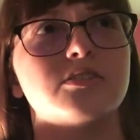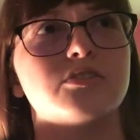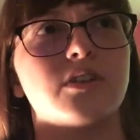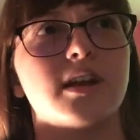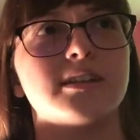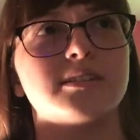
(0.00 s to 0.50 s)

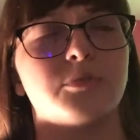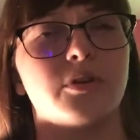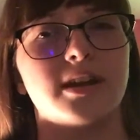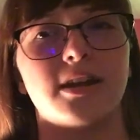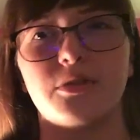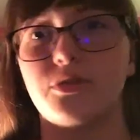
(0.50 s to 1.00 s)
Trying to
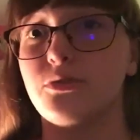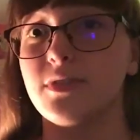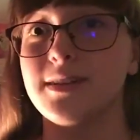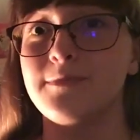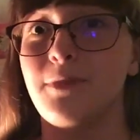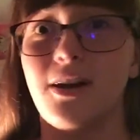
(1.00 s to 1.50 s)
point out
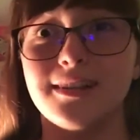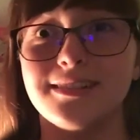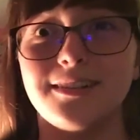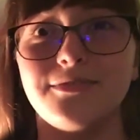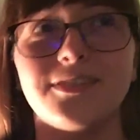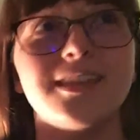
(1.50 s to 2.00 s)
3
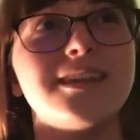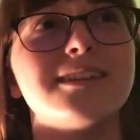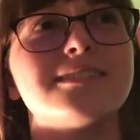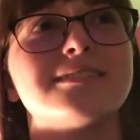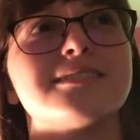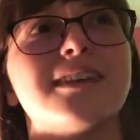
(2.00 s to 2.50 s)
positive
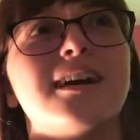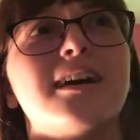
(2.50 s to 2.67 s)
things